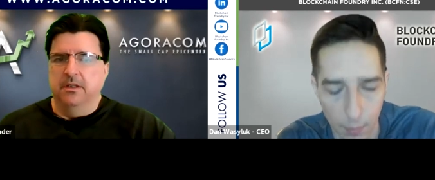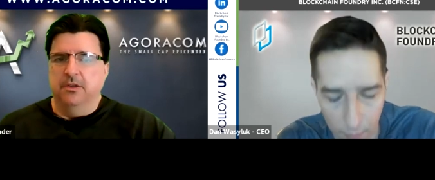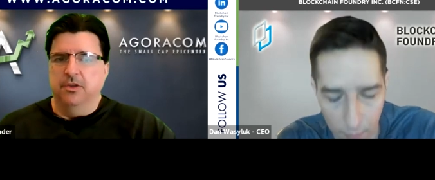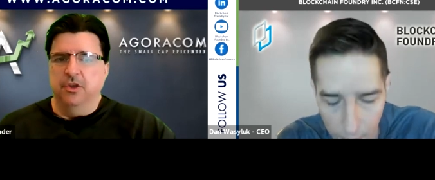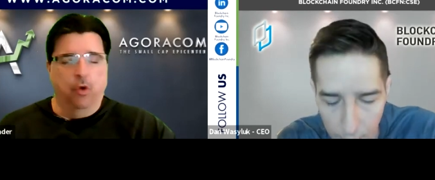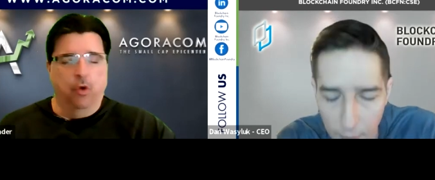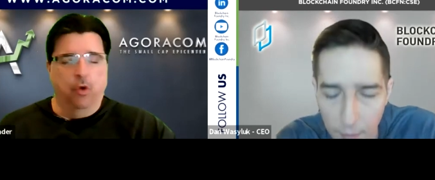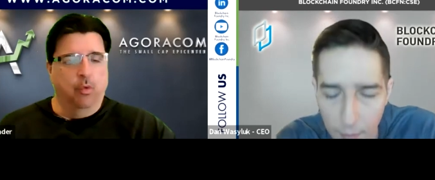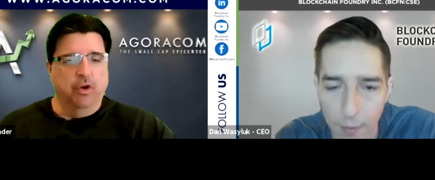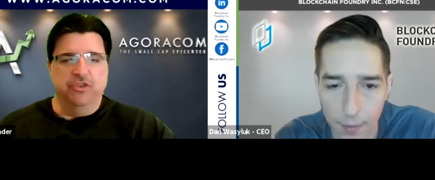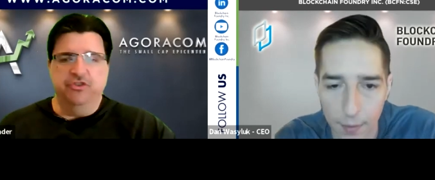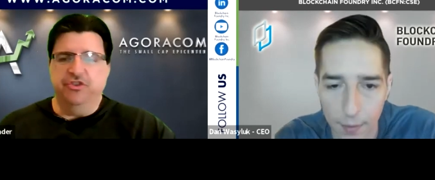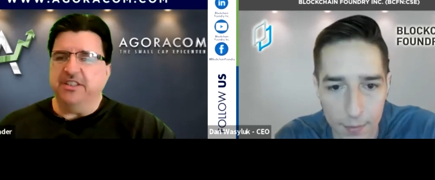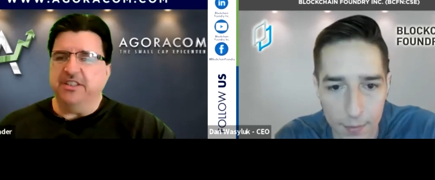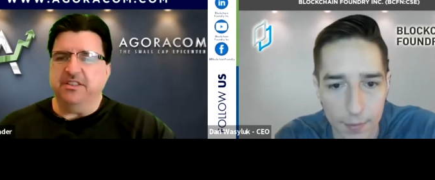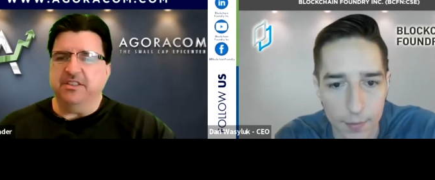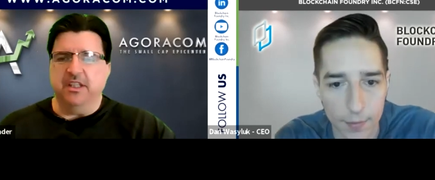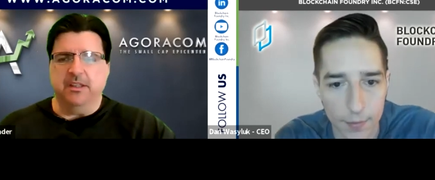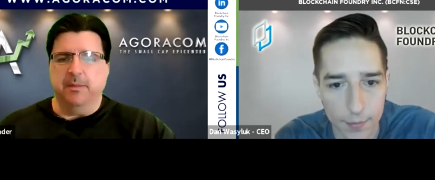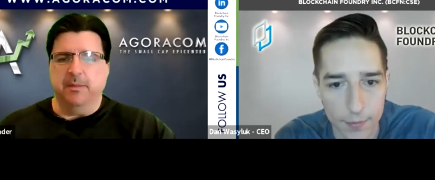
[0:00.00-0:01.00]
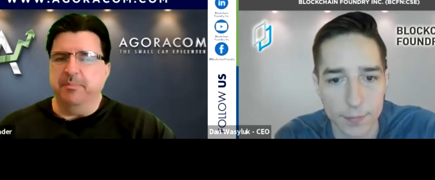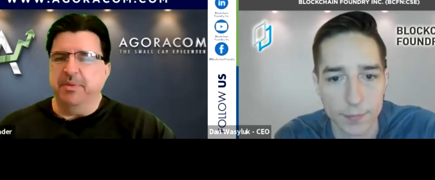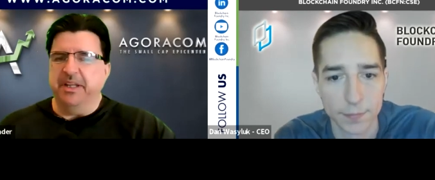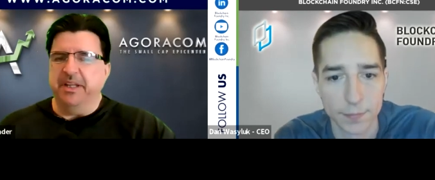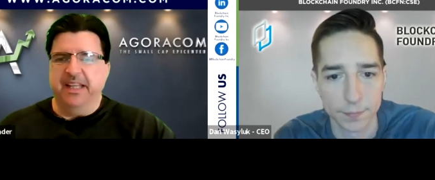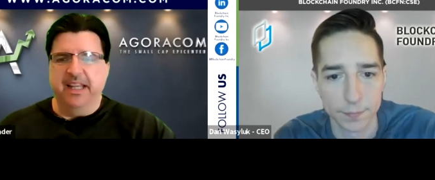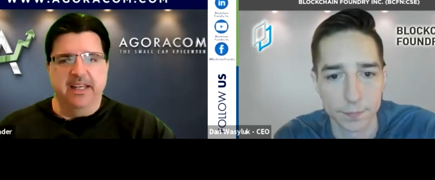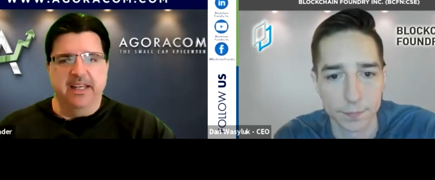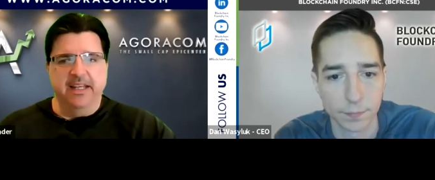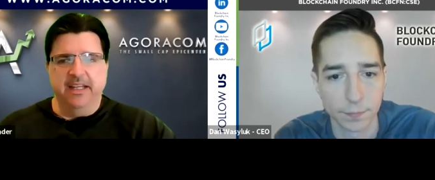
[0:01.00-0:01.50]
Speaker 1: you know we're just at the
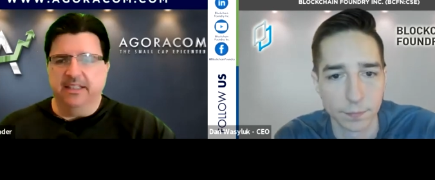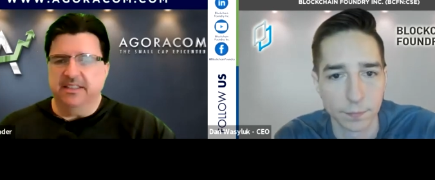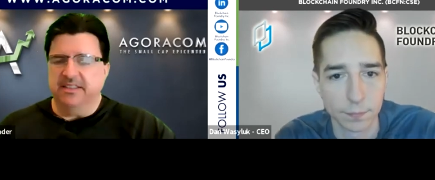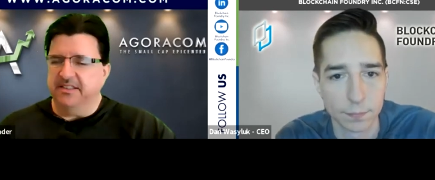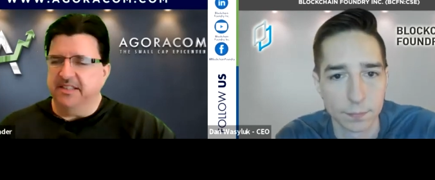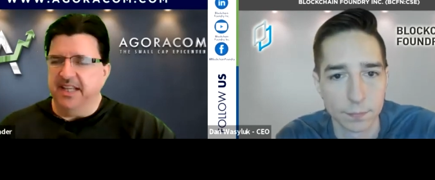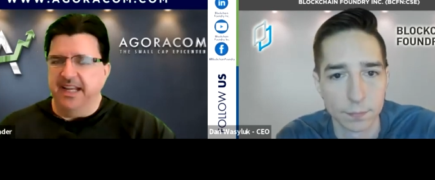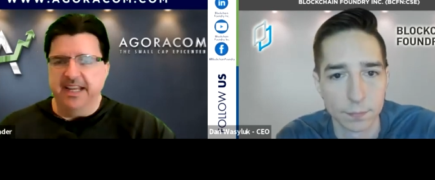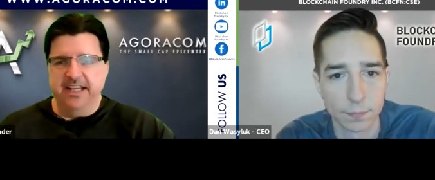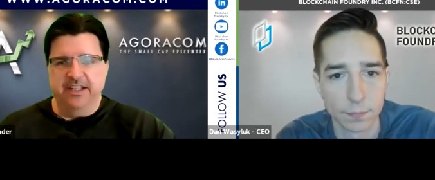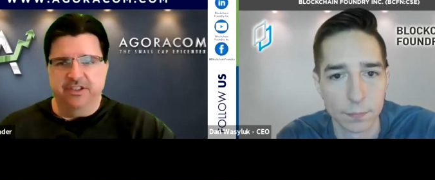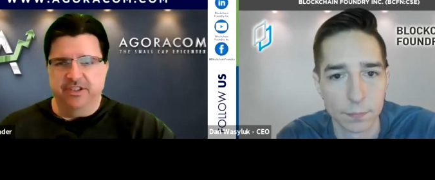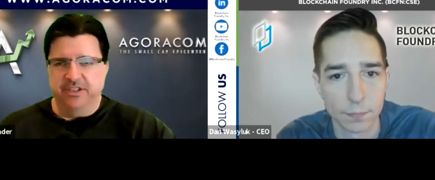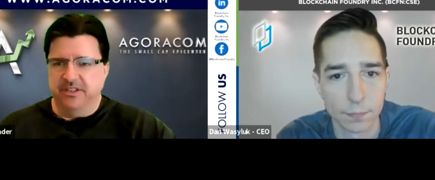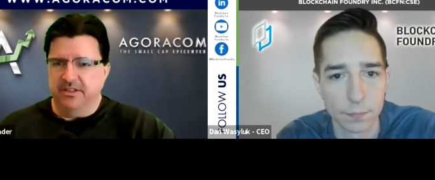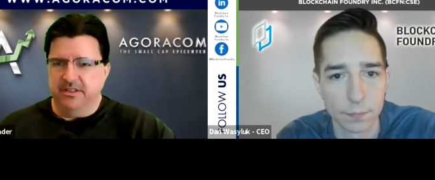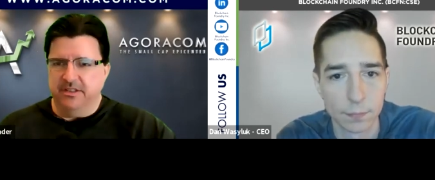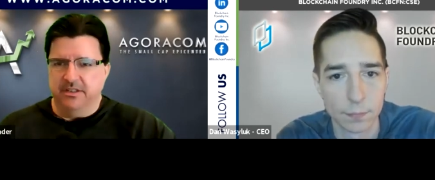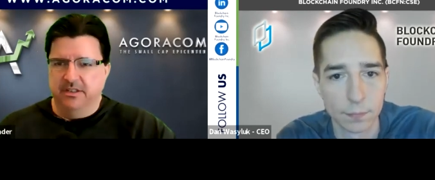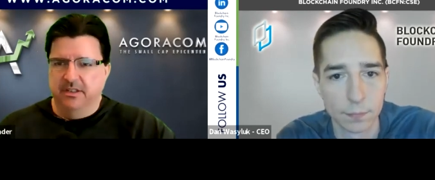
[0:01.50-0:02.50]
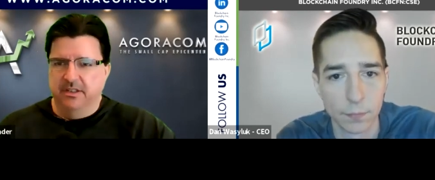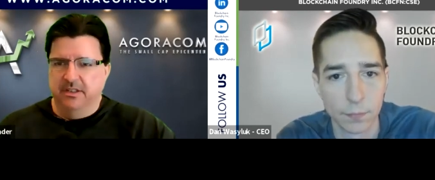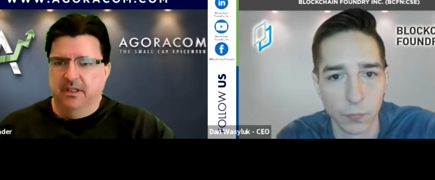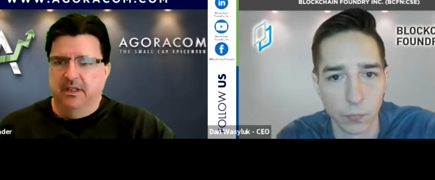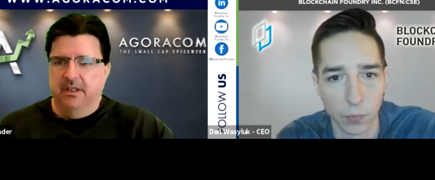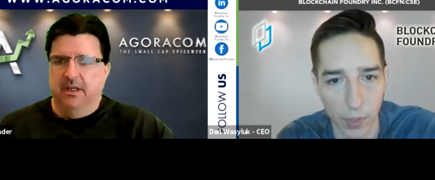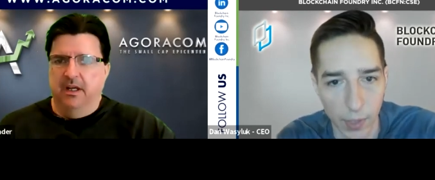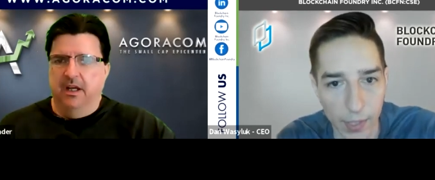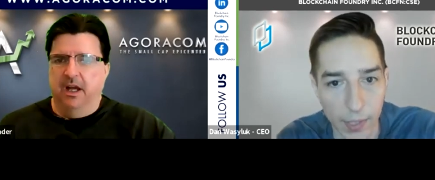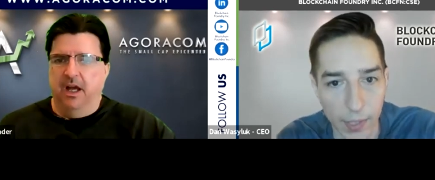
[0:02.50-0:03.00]
beginning stages
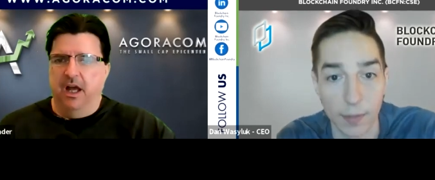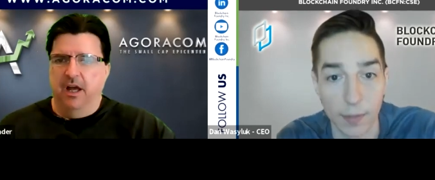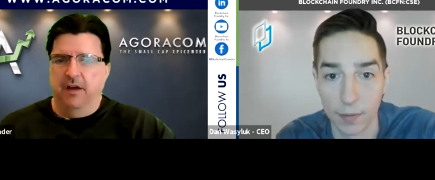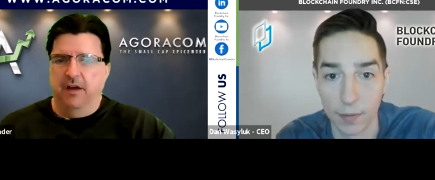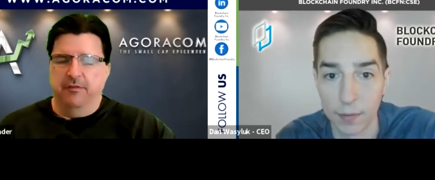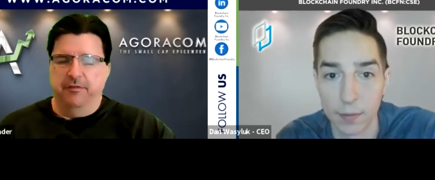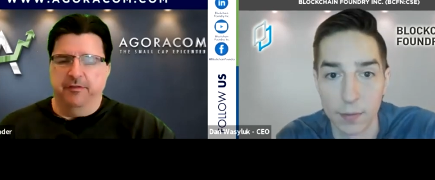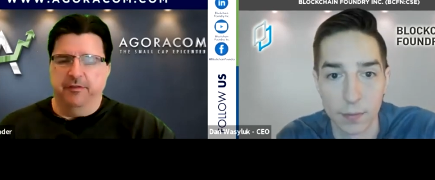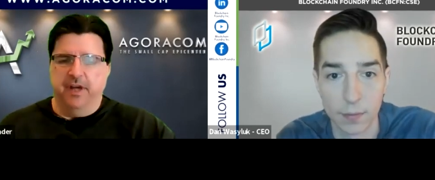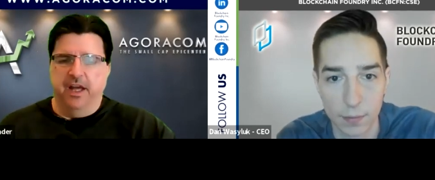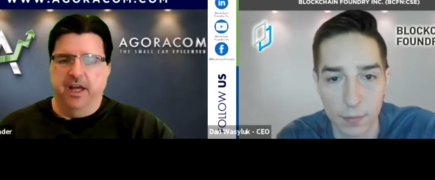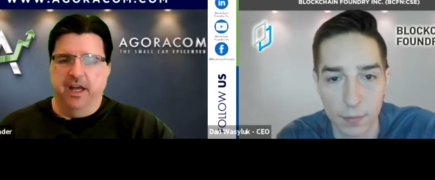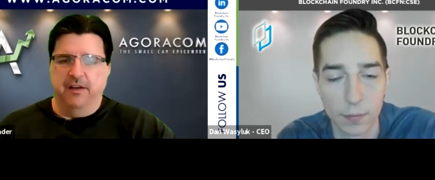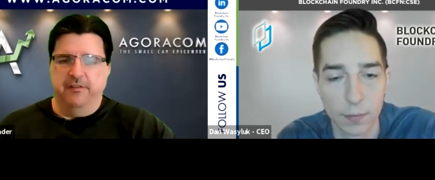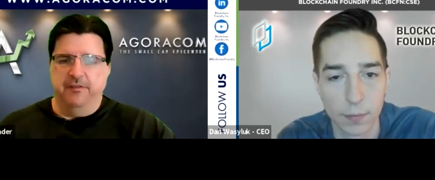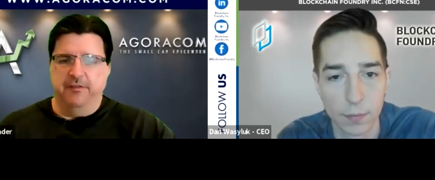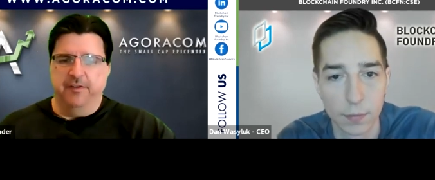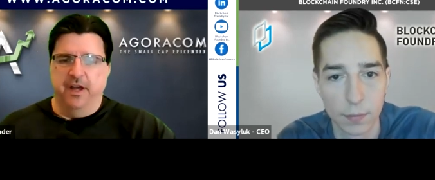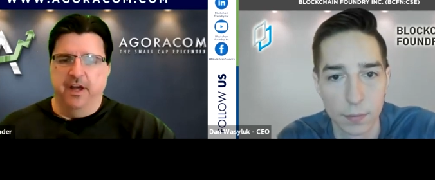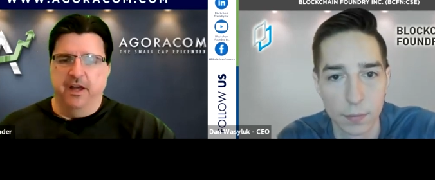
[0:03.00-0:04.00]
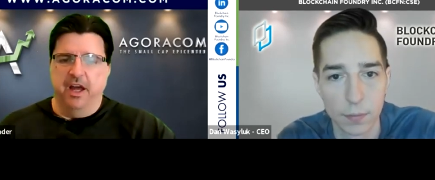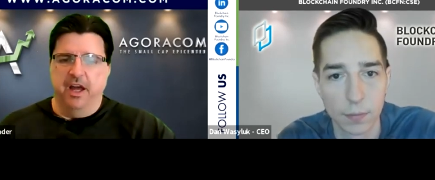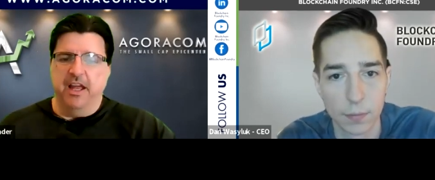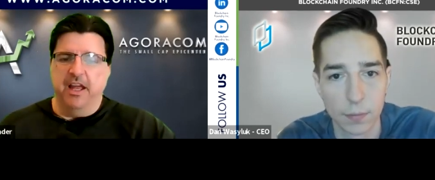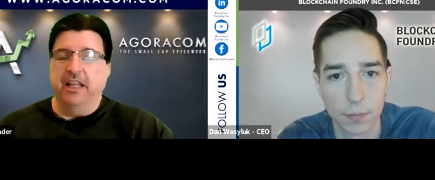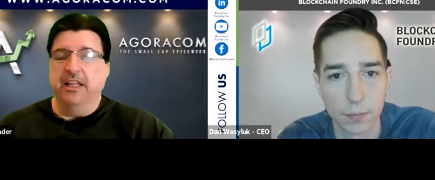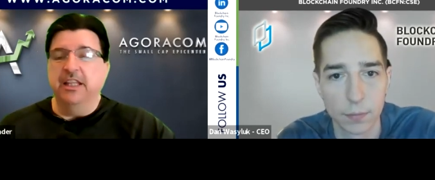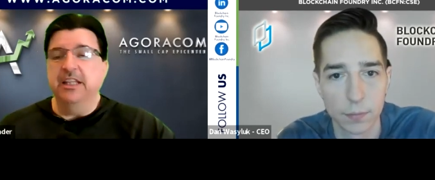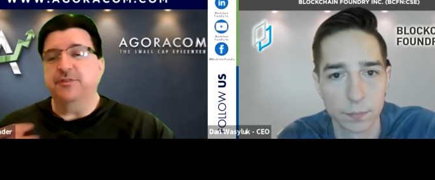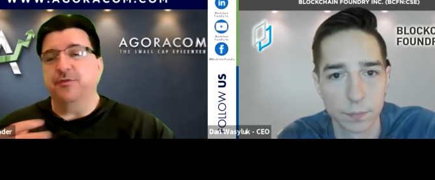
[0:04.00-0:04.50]
right of of uh,
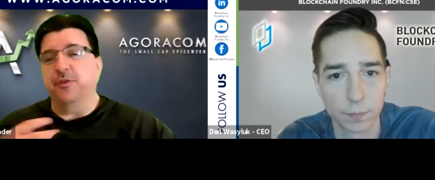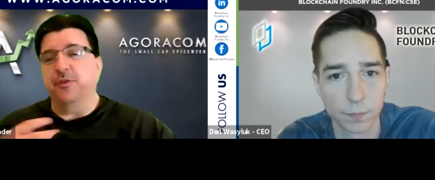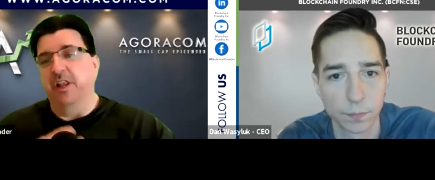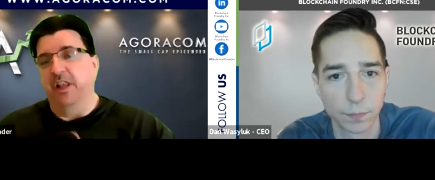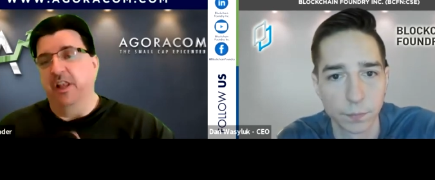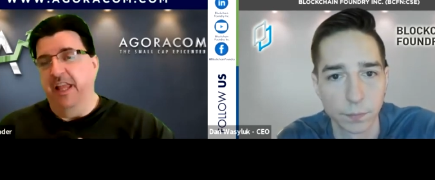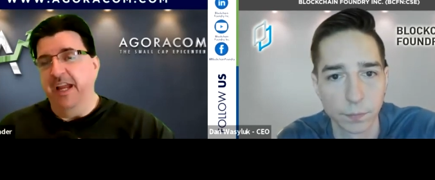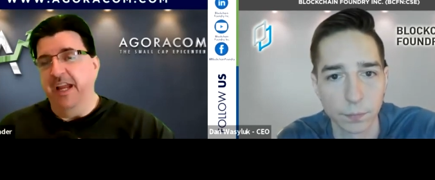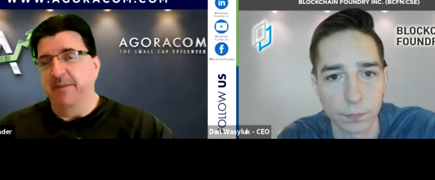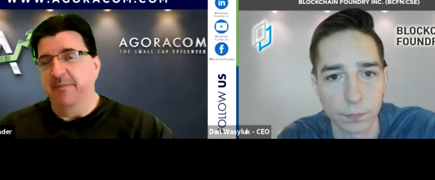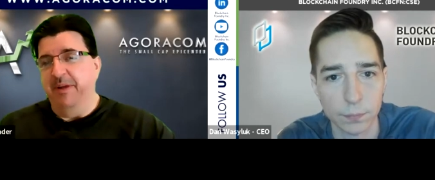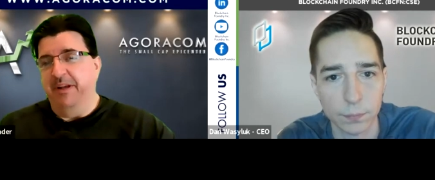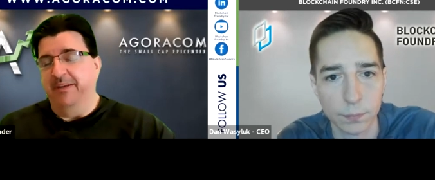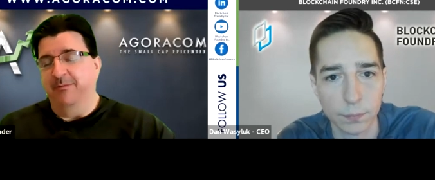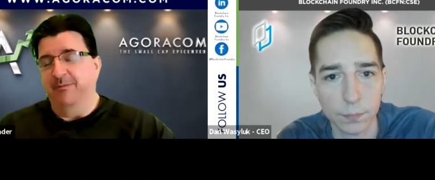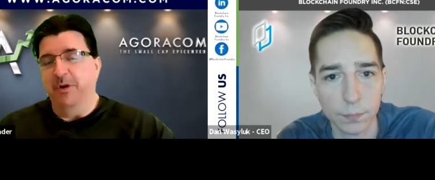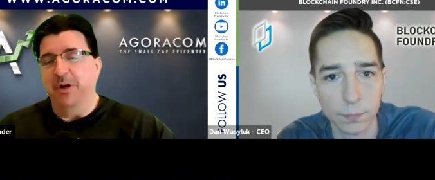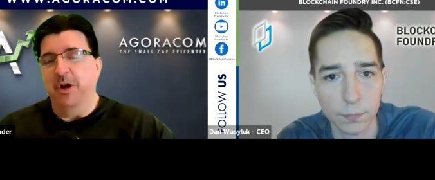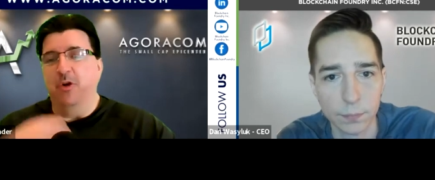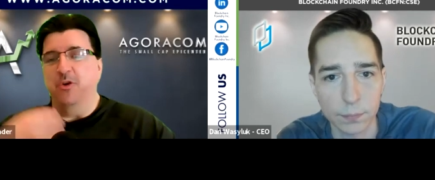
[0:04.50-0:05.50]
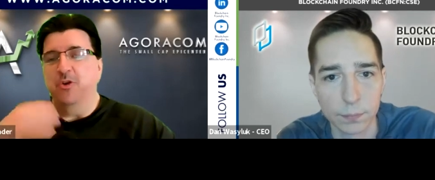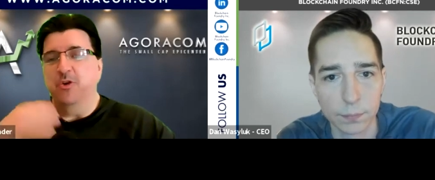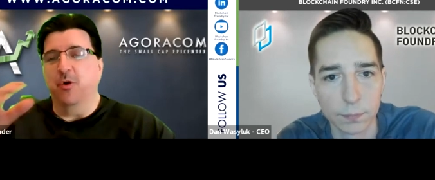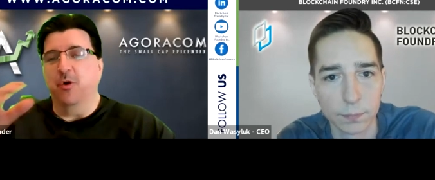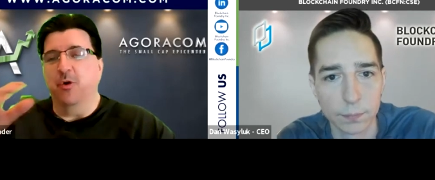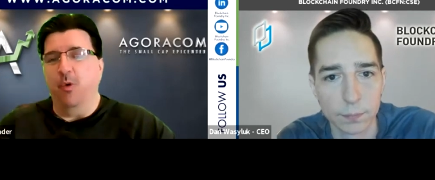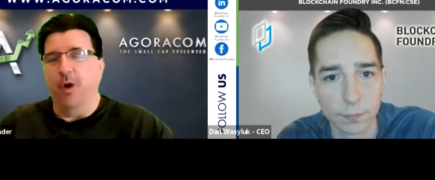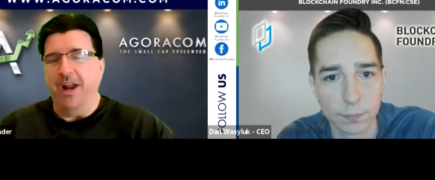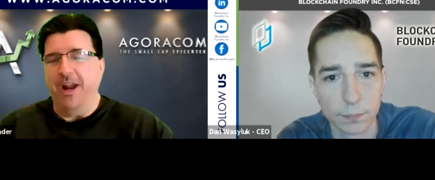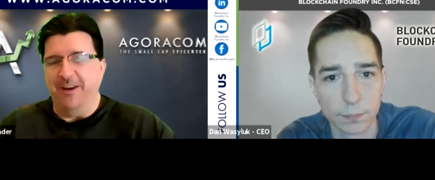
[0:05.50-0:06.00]
at least for the layman we know you're way